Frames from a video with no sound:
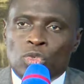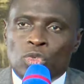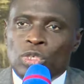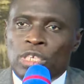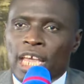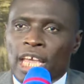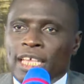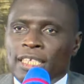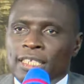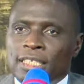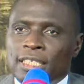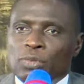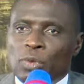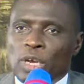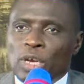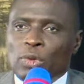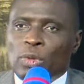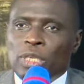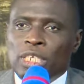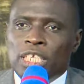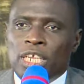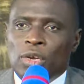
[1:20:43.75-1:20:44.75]
Today is
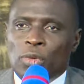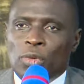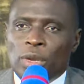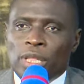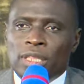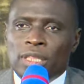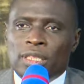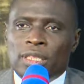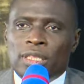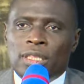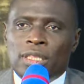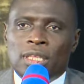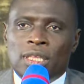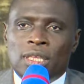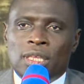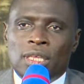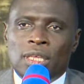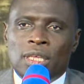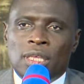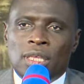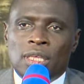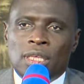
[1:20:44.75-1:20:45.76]
what we deal with.
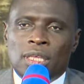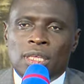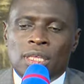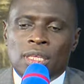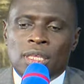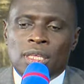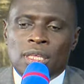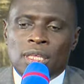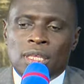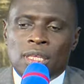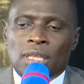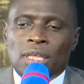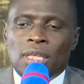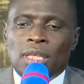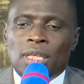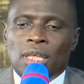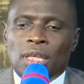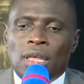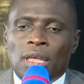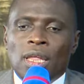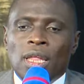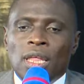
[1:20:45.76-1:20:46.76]
Olwaleero kye
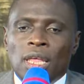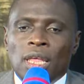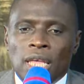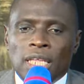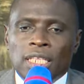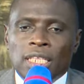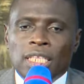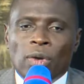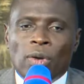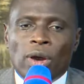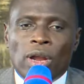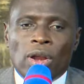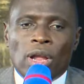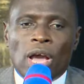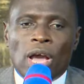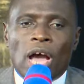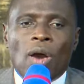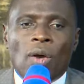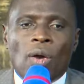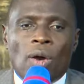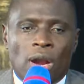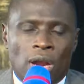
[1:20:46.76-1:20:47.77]
tugenda okukolako. In the one
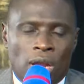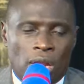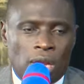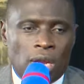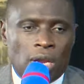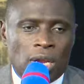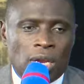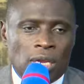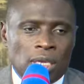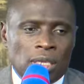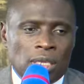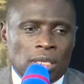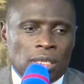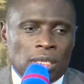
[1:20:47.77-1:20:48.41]
hour. Mu